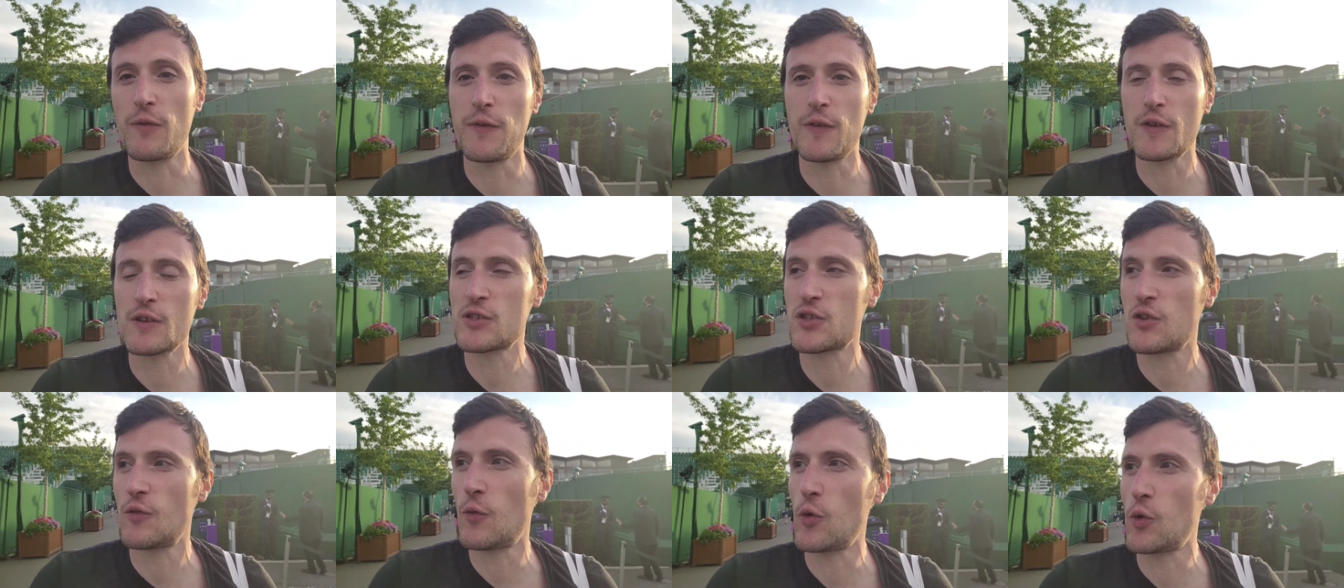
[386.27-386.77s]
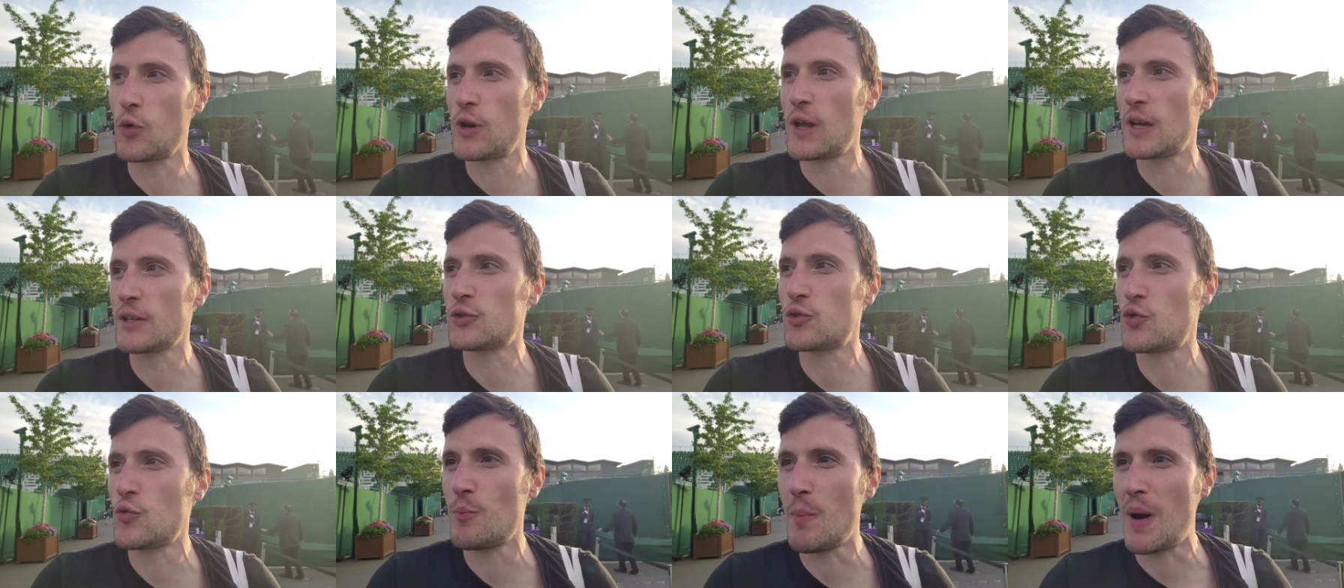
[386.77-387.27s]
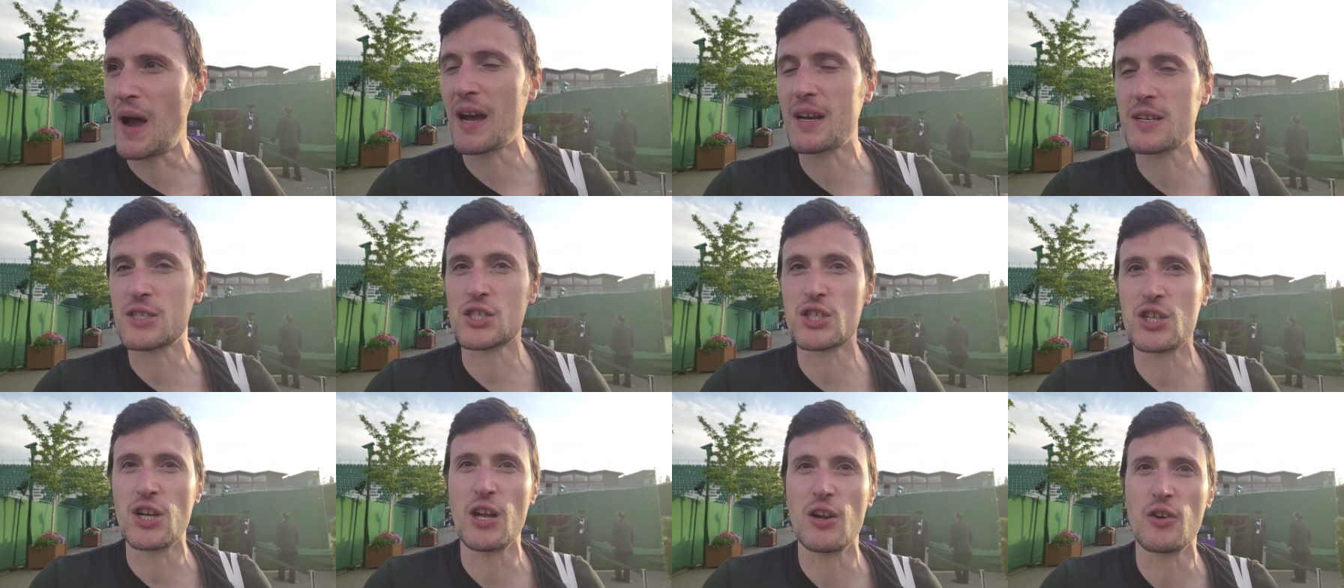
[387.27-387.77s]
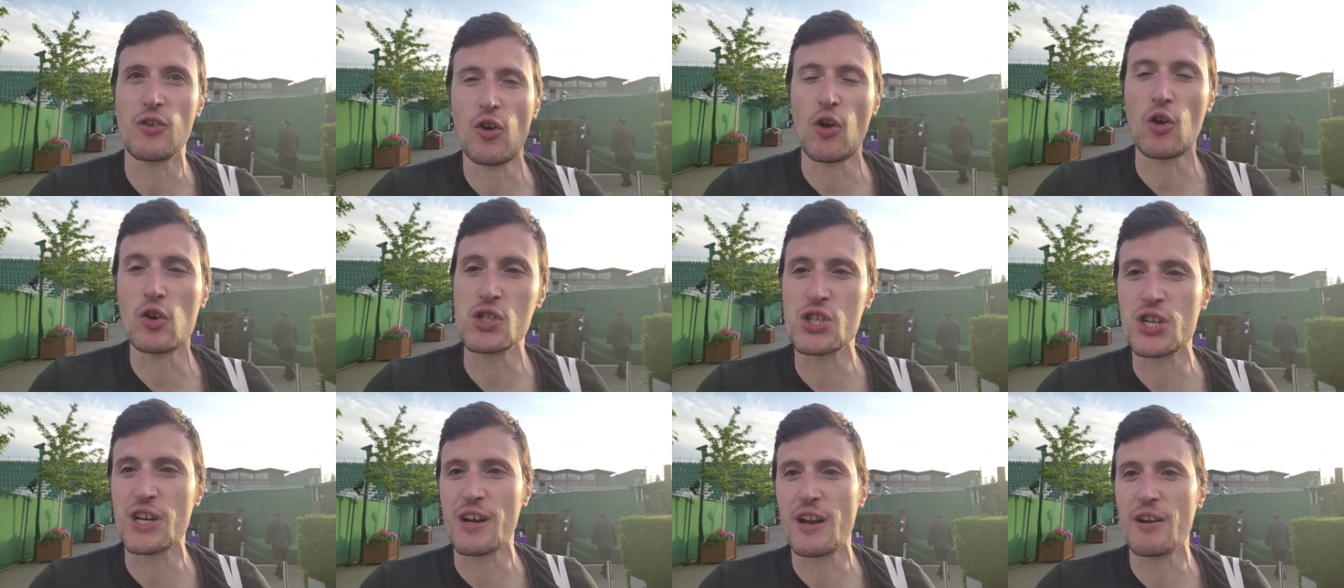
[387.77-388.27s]
First of all, uh, to match uh,
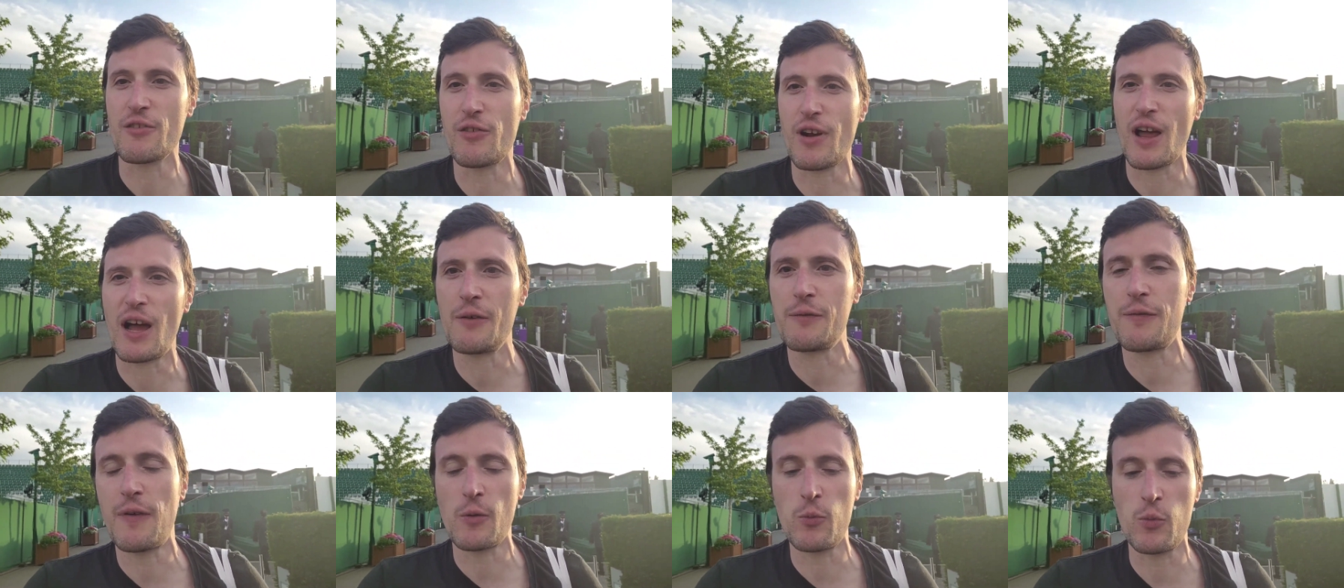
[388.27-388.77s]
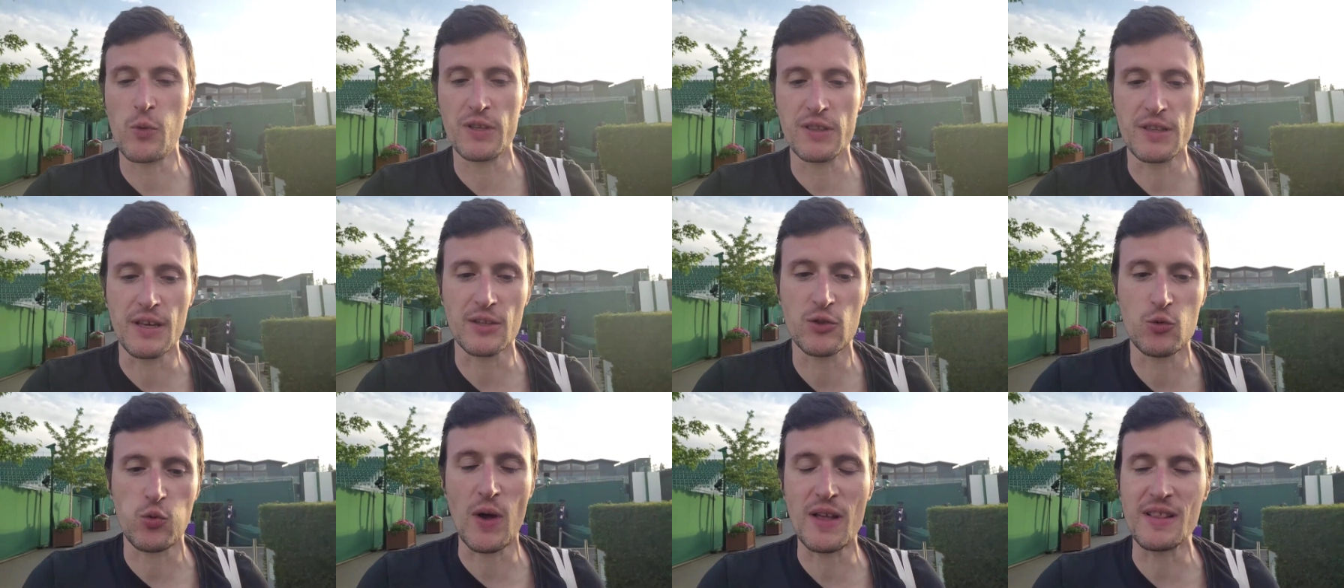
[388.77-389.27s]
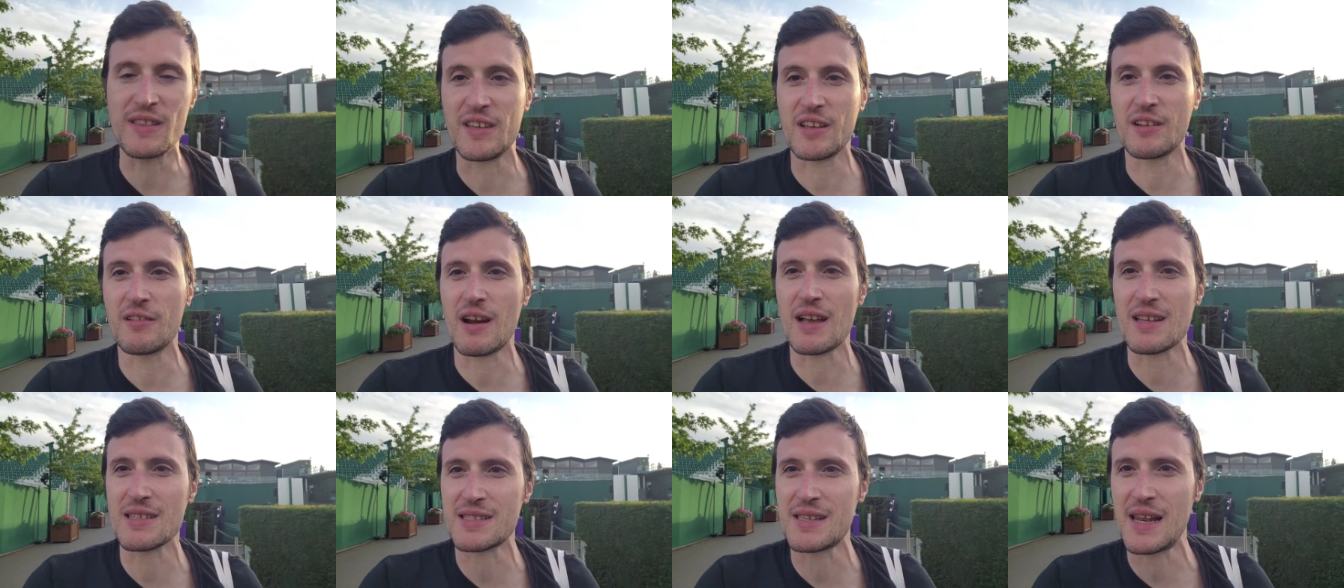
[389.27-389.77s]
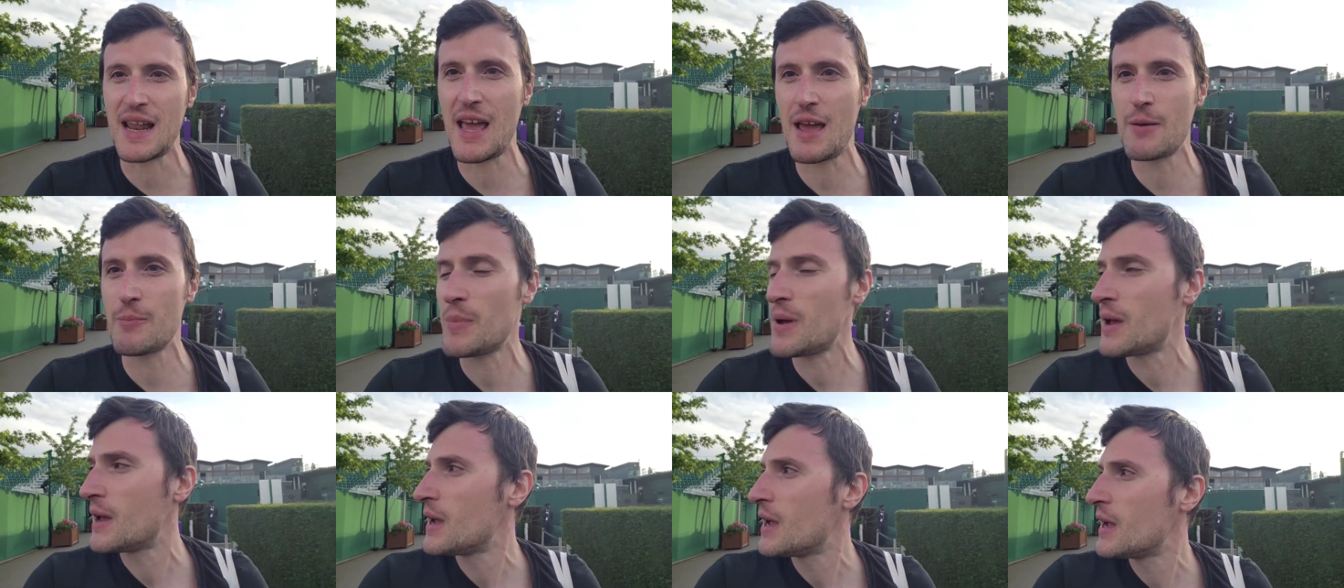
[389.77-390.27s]
Roger and Rafa with the 20 Grand
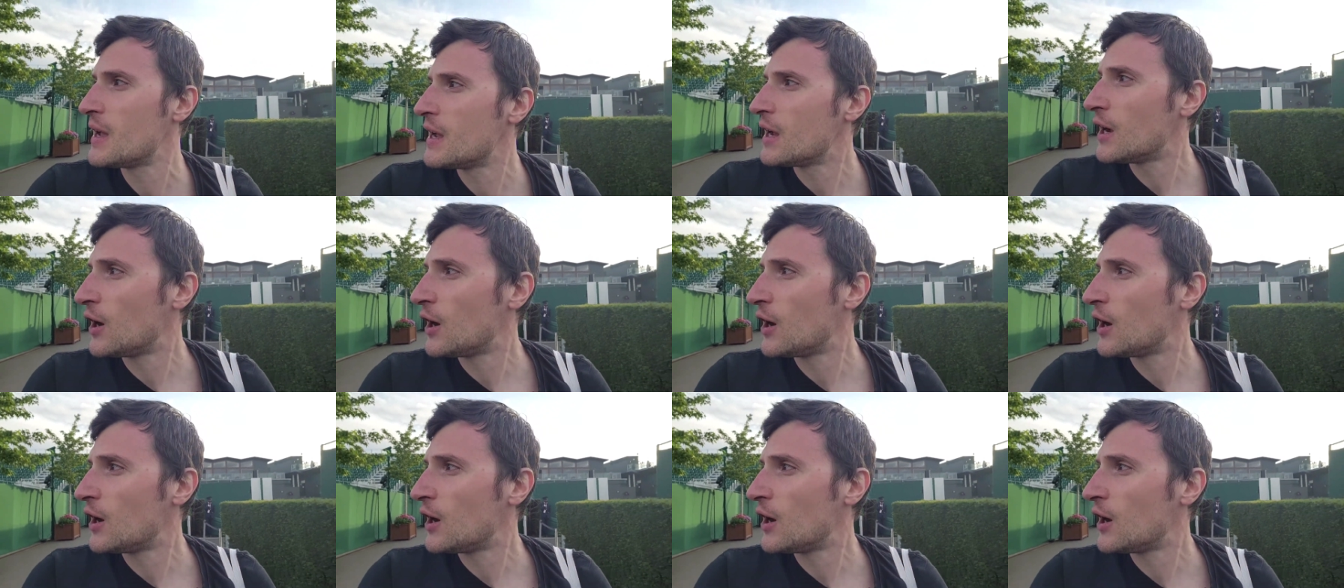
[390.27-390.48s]
Slam.